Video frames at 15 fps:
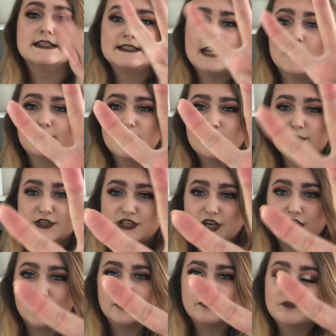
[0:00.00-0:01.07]
Tip number
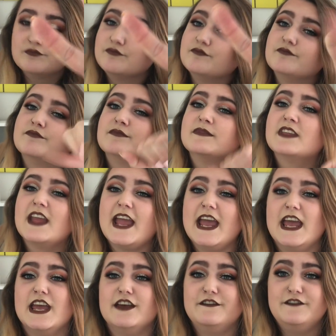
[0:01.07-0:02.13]
2,
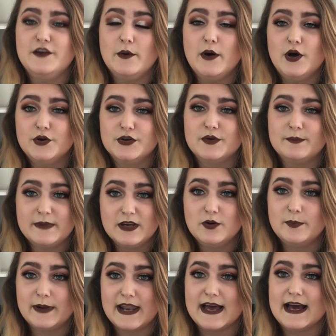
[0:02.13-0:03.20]
if you are on a
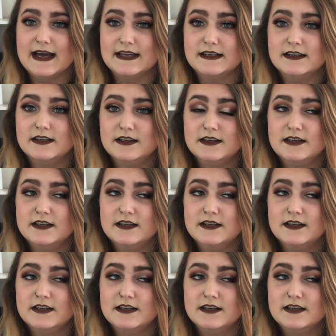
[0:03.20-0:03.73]
meal plan,